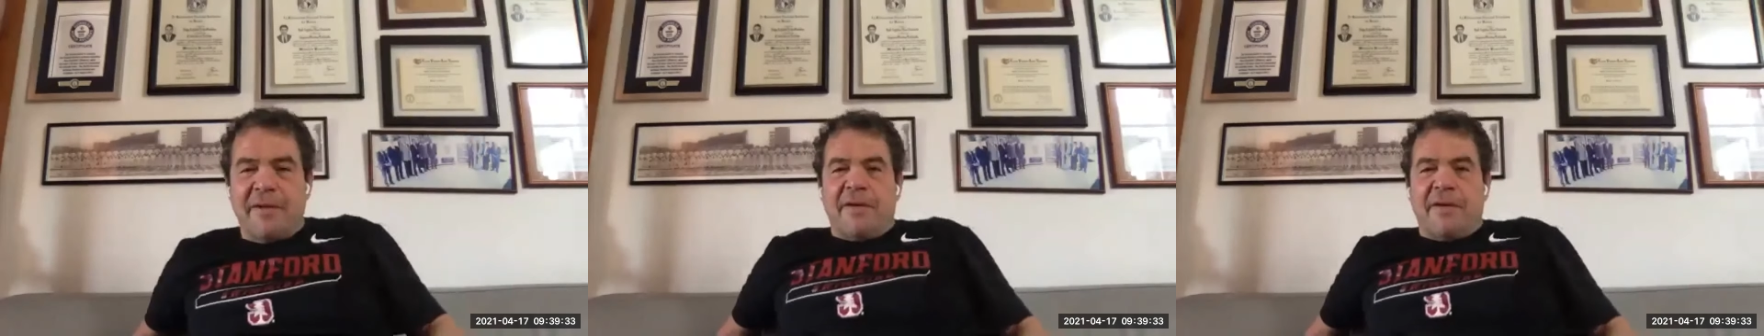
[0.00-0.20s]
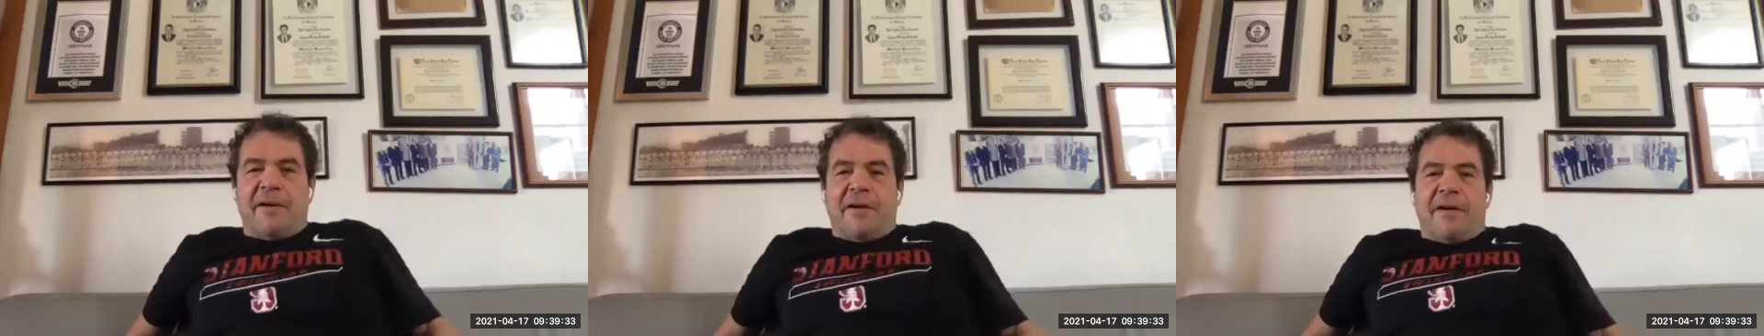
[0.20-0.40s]

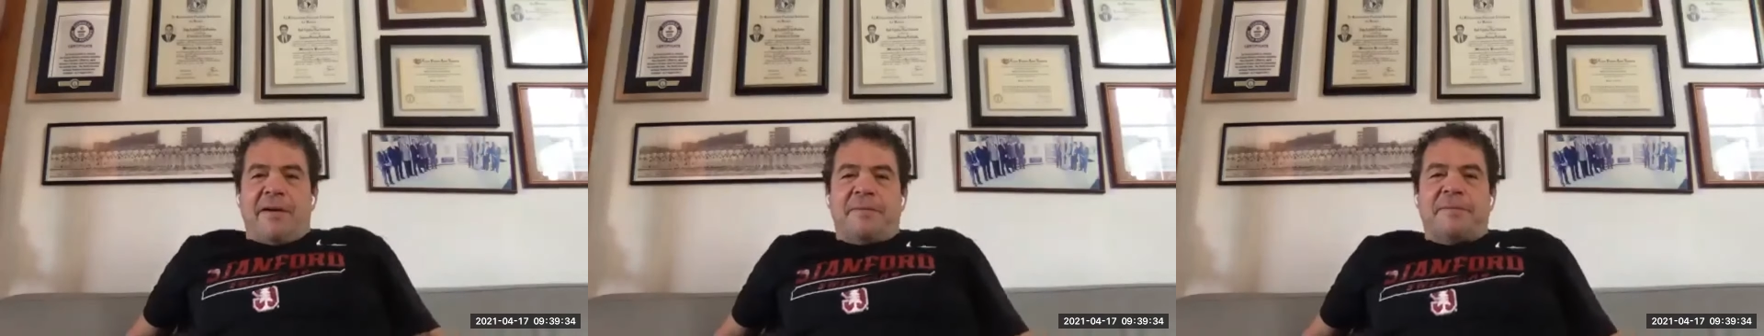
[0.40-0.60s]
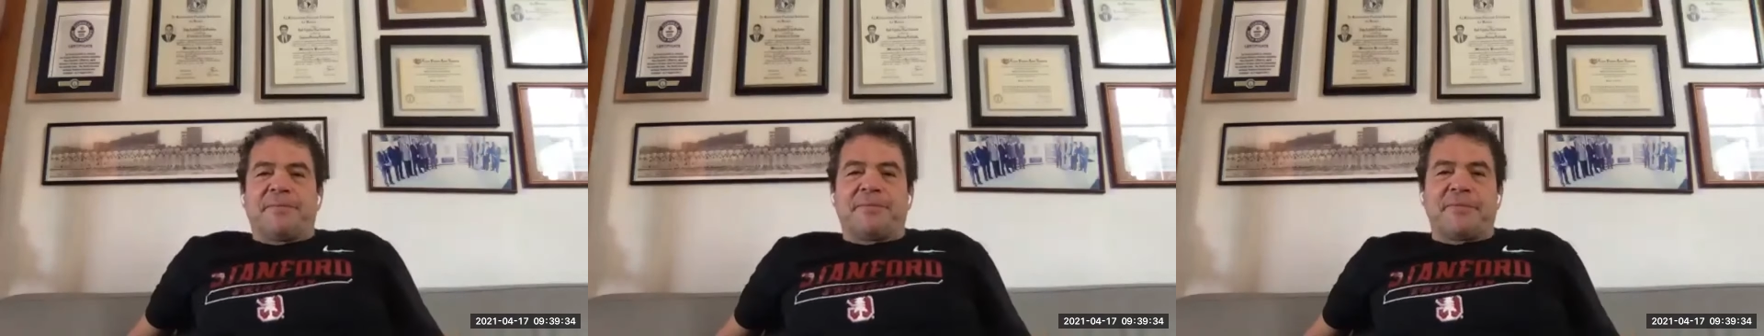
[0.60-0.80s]

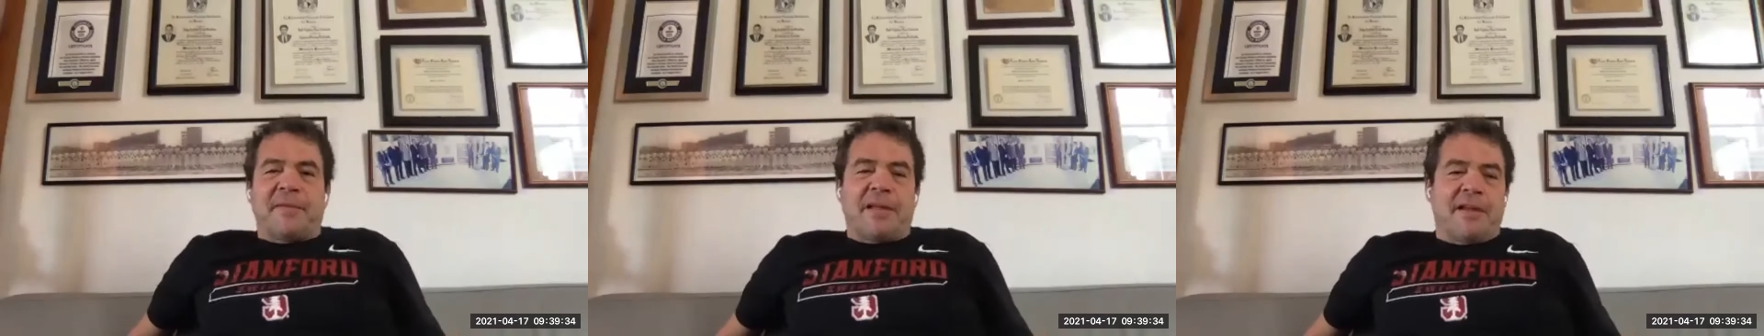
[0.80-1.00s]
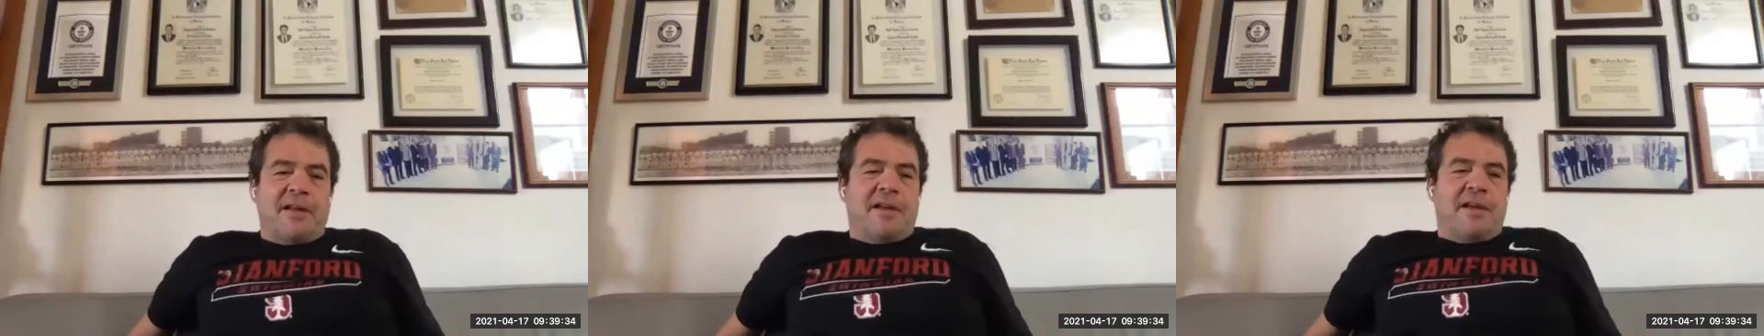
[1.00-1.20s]
Um,
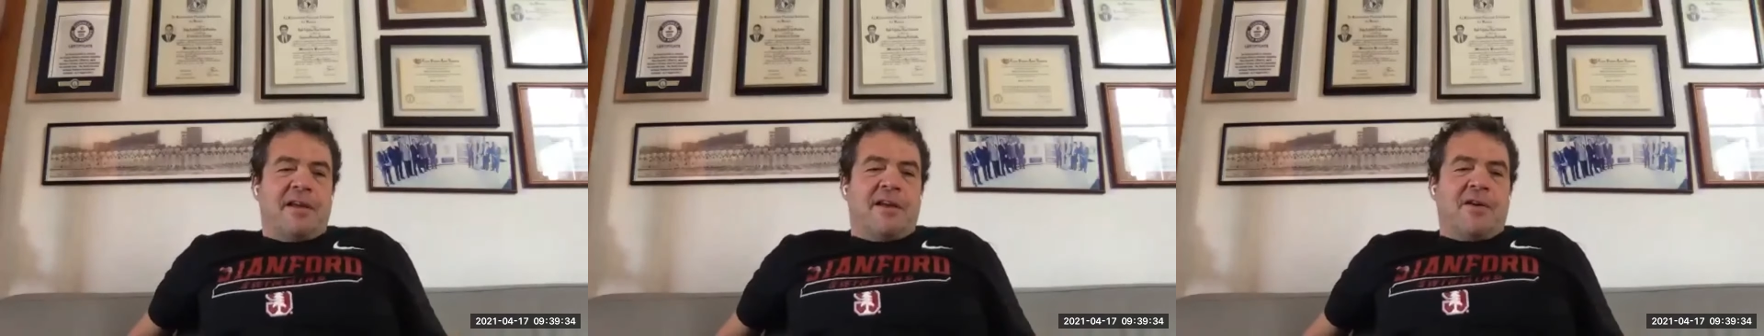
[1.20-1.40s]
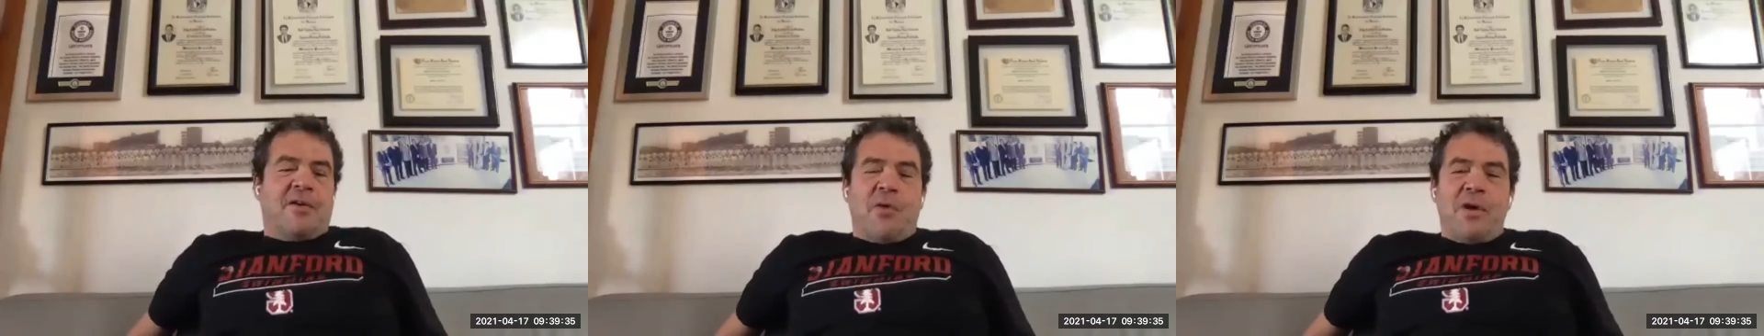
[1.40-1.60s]

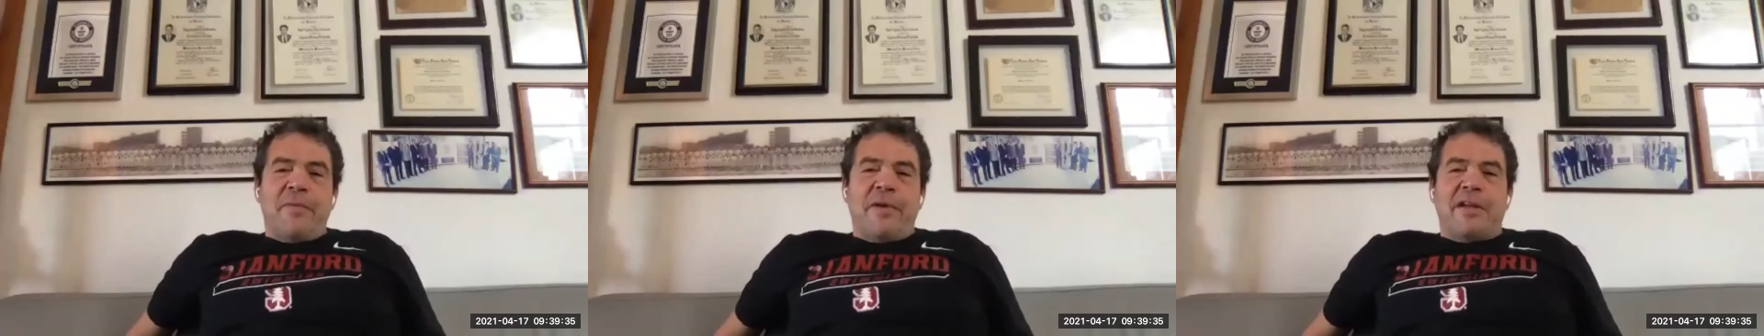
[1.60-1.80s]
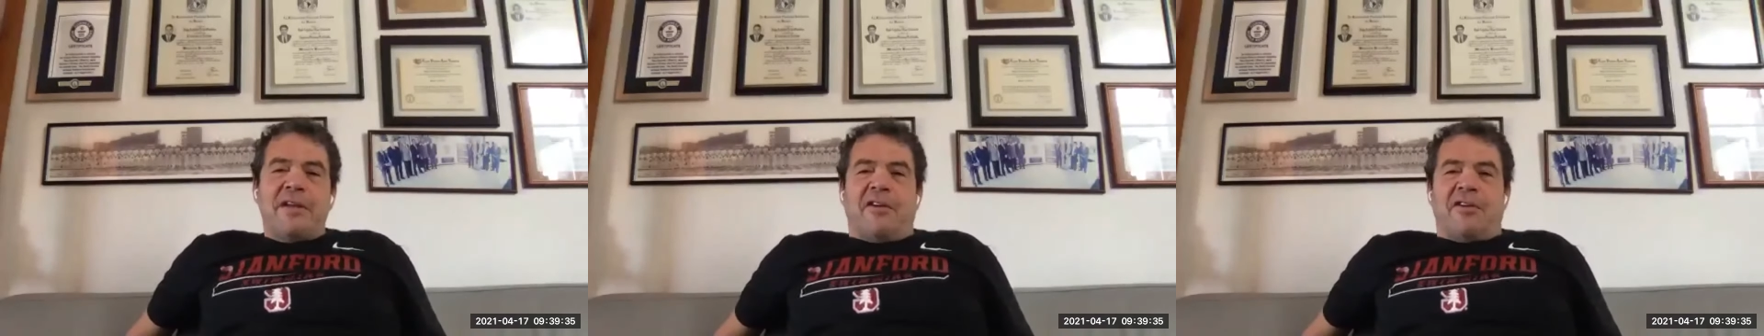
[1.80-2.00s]

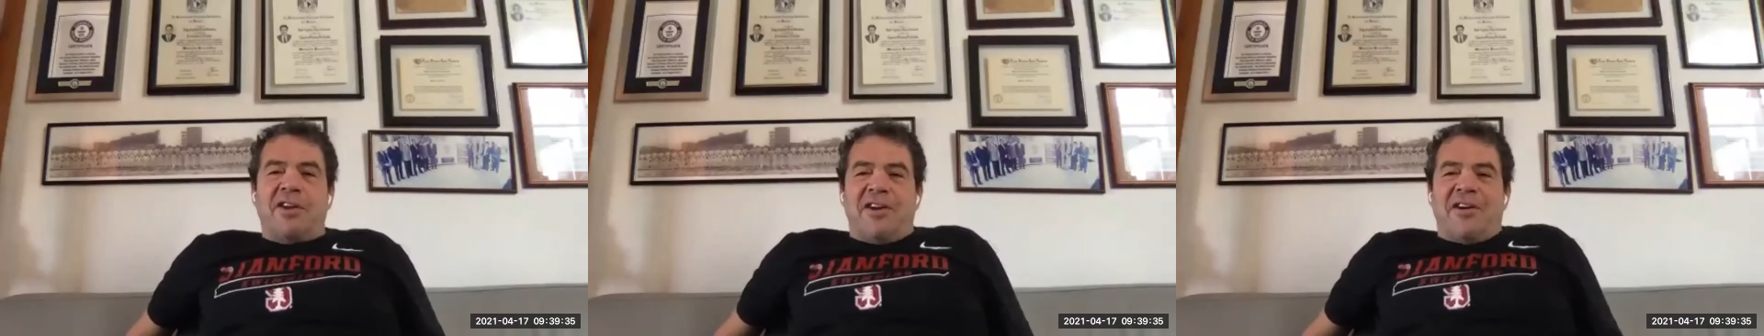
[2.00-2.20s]
women, on the